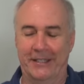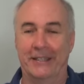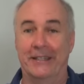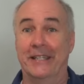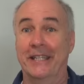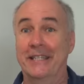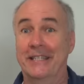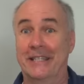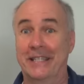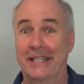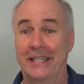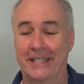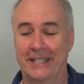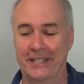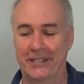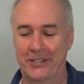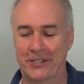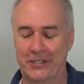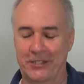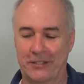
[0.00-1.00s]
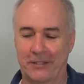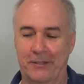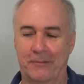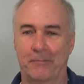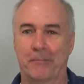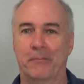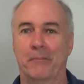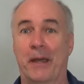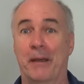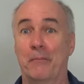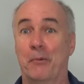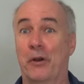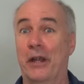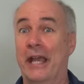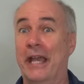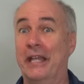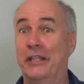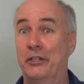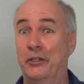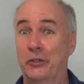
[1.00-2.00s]
This is my
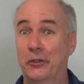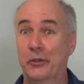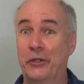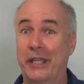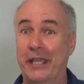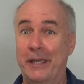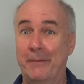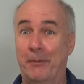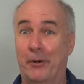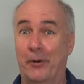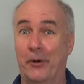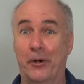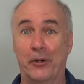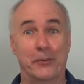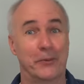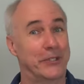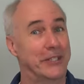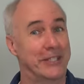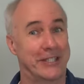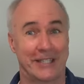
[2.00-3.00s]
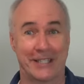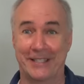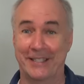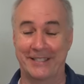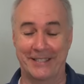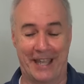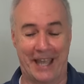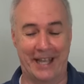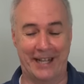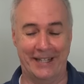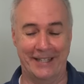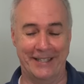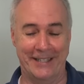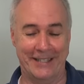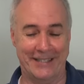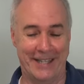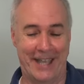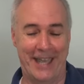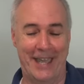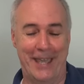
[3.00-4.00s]
brand new keyboard, which is exactly the
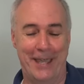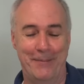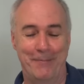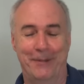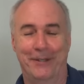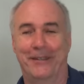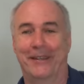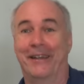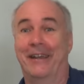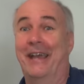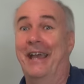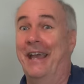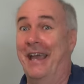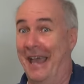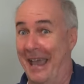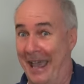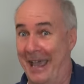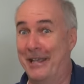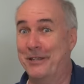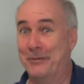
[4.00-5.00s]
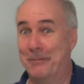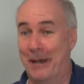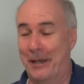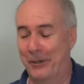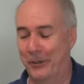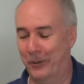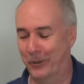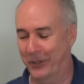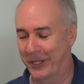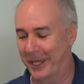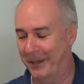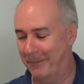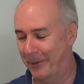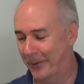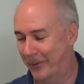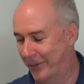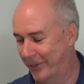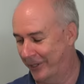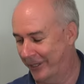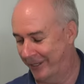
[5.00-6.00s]
same as my old
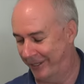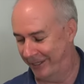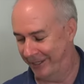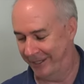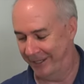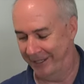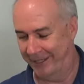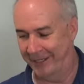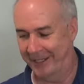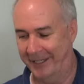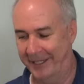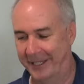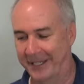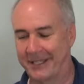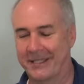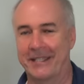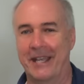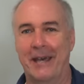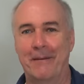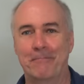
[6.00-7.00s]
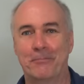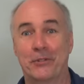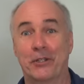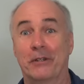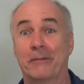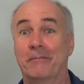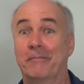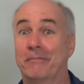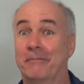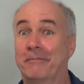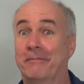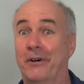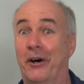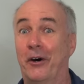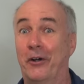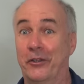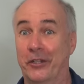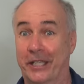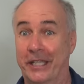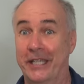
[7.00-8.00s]
keyboard, except
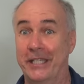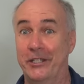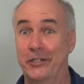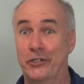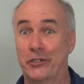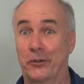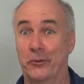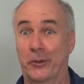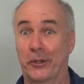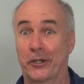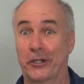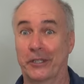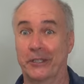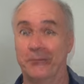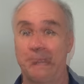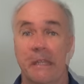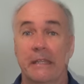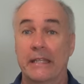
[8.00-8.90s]
all the keys should work.